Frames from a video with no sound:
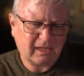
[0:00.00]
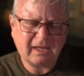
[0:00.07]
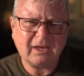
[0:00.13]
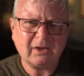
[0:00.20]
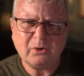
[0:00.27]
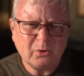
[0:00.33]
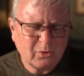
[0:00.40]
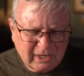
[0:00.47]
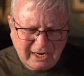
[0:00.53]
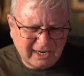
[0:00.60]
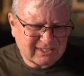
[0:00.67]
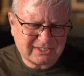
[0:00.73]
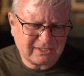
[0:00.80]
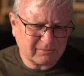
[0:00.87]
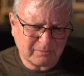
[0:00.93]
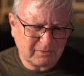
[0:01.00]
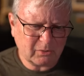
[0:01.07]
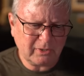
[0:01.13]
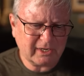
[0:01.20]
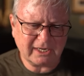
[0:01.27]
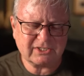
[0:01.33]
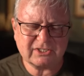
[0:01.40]
Who gets a, who
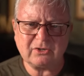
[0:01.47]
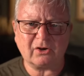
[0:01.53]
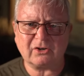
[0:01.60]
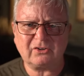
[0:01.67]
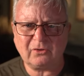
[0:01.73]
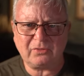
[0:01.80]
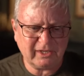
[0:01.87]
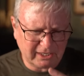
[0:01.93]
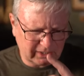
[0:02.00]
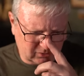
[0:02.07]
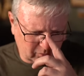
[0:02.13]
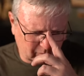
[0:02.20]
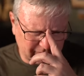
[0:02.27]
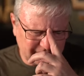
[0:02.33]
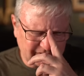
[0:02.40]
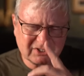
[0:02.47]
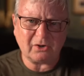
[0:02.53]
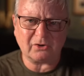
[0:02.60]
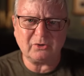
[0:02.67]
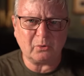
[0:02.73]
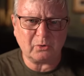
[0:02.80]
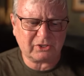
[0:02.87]
gets knocked on their door? This is not
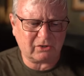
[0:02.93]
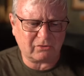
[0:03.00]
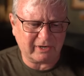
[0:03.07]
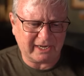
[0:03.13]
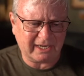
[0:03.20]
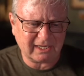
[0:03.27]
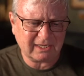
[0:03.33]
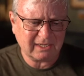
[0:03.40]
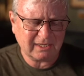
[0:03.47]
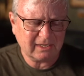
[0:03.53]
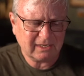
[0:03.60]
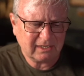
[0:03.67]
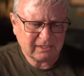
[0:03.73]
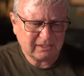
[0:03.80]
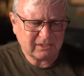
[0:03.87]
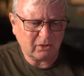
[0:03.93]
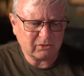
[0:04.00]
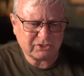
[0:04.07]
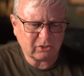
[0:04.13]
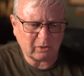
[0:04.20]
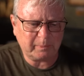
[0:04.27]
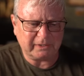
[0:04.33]
North Korea. No,
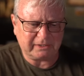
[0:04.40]
stop it,